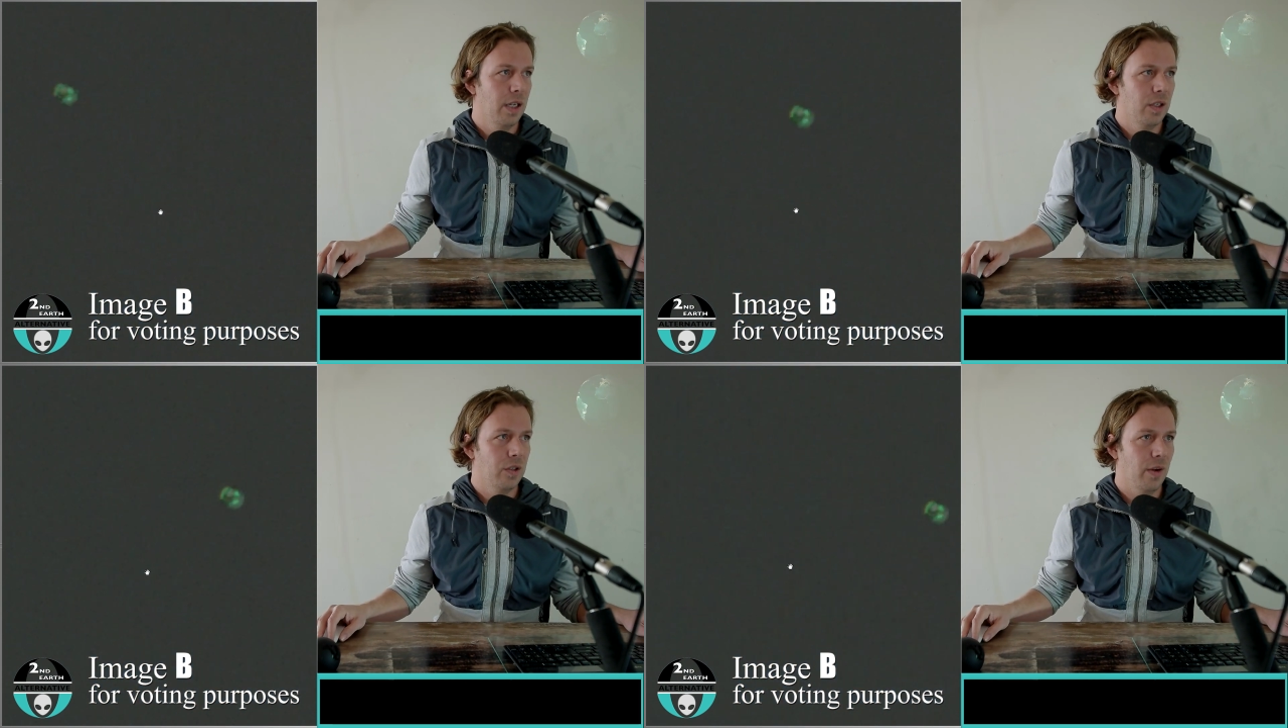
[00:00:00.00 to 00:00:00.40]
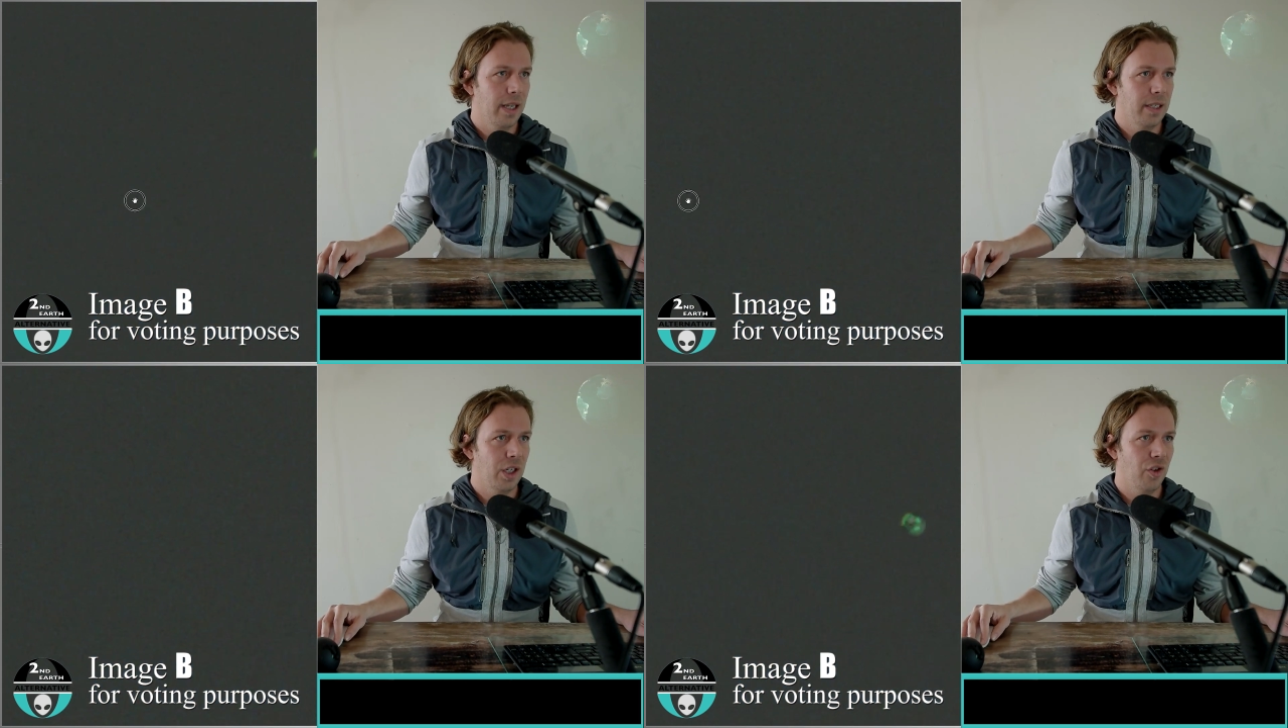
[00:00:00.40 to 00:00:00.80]
So
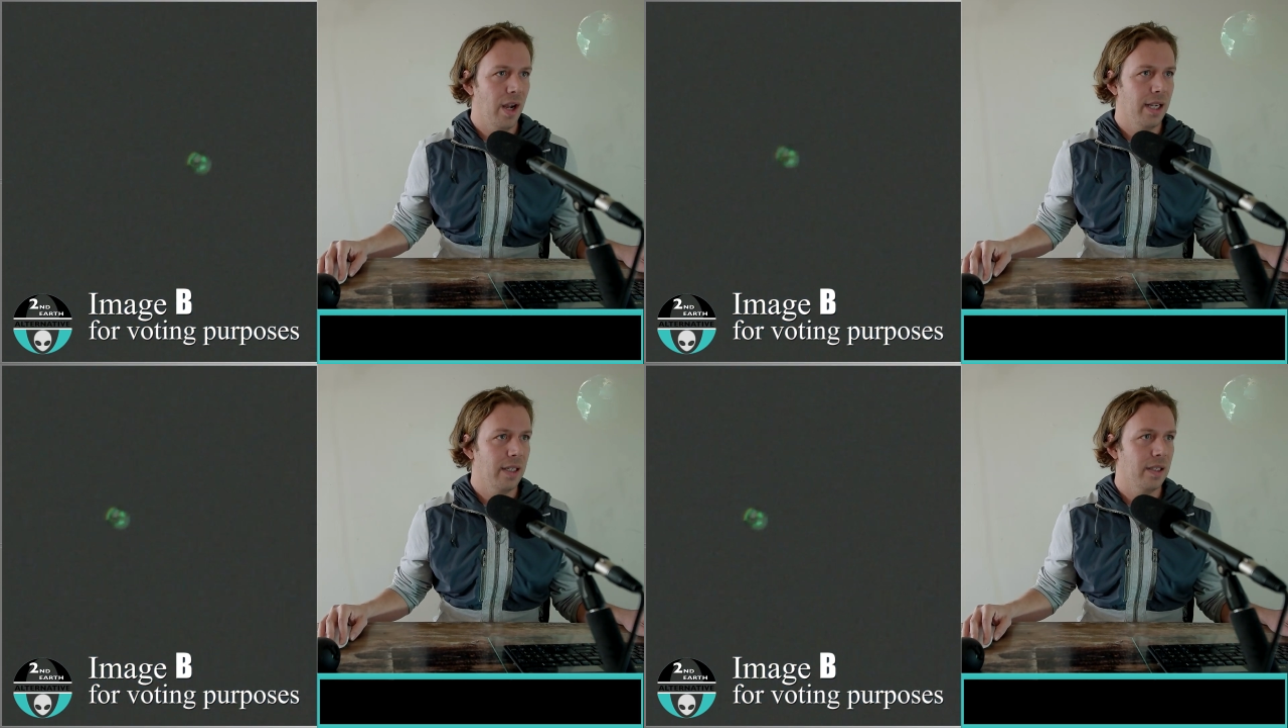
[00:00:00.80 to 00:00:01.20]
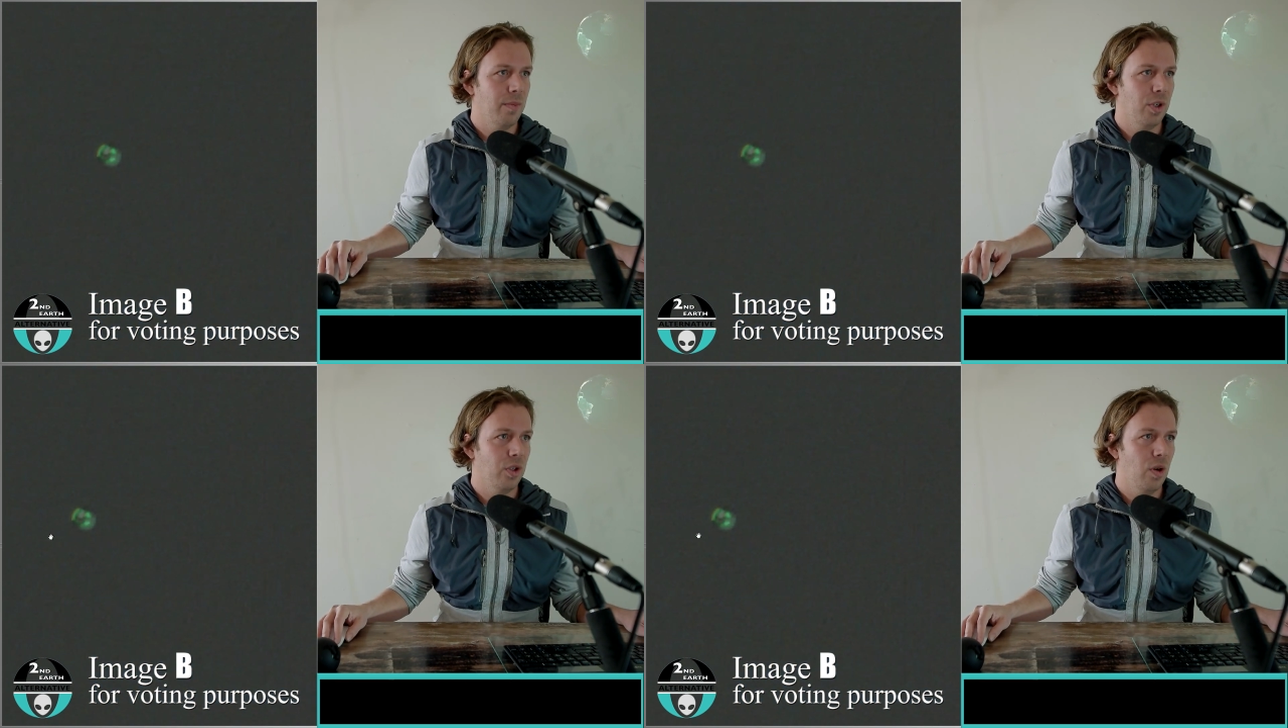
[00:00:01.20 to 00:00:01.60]
as I drag this
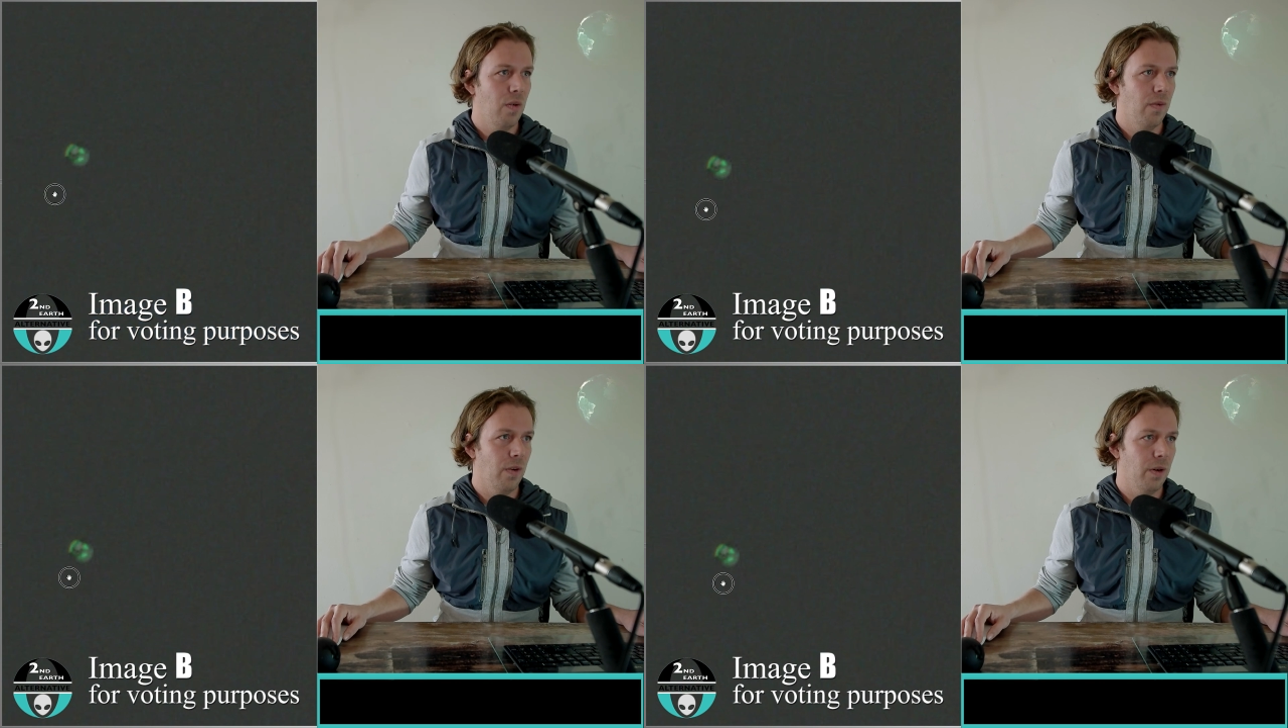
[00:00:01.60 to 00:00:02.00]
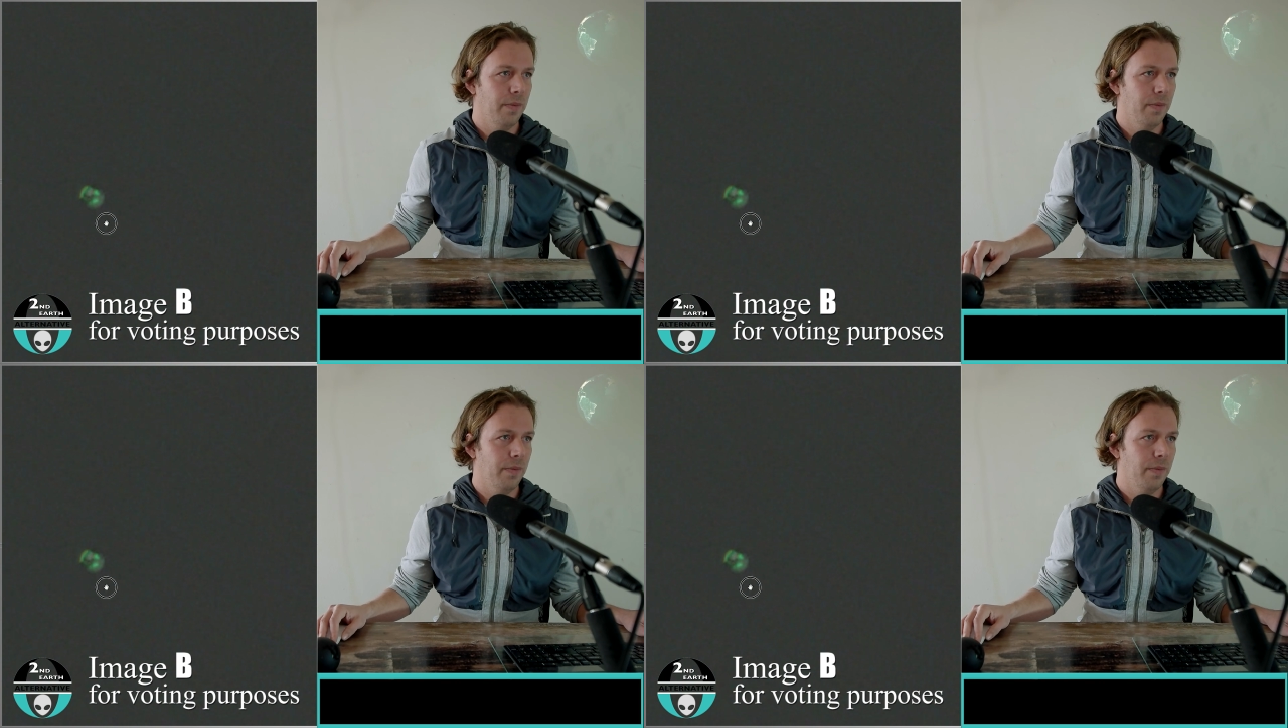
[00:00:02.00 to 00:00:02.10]
image over,